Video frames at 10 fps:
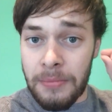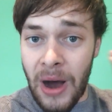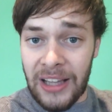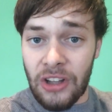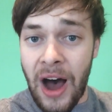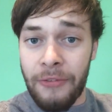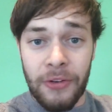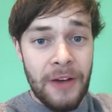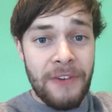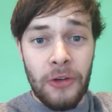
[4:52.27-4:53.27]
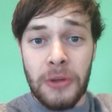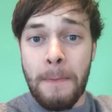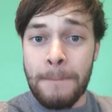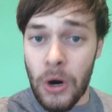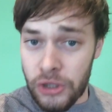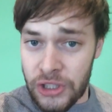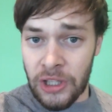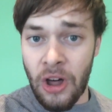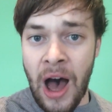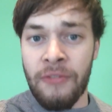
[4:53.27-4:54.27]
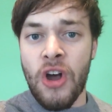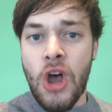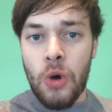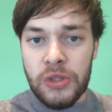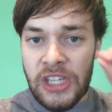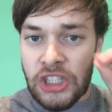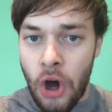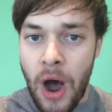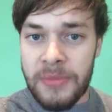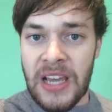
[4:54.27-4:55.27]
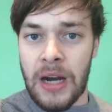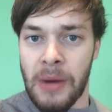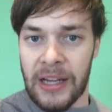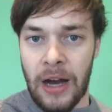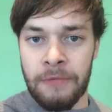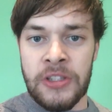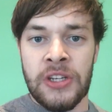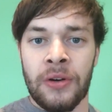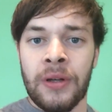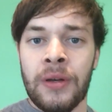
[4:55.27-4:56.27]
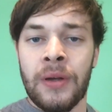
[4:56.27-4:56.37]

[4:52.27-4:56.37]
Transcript: in my life when I felt the most alive was the times out of my comfort zone.